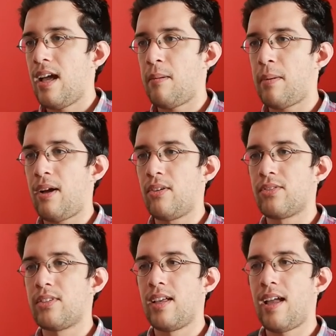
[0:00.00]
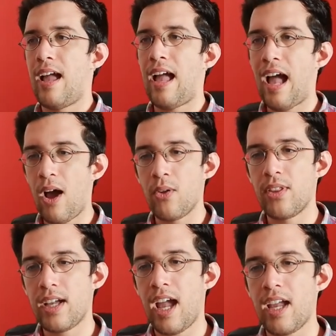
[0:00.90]
about how
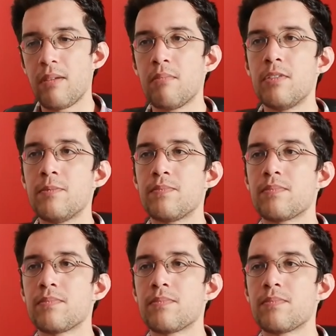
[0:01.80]
the game,